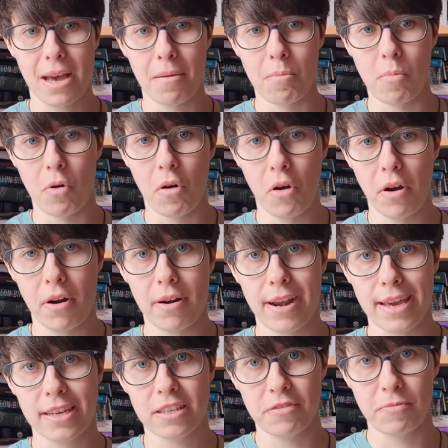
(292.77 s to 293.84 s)
more
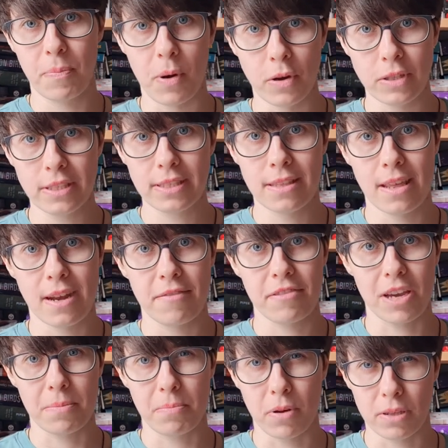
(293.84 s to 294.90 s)
negative points than I've
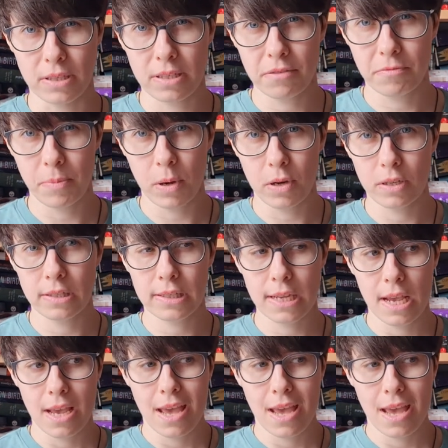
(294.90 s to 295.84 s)
got positive points.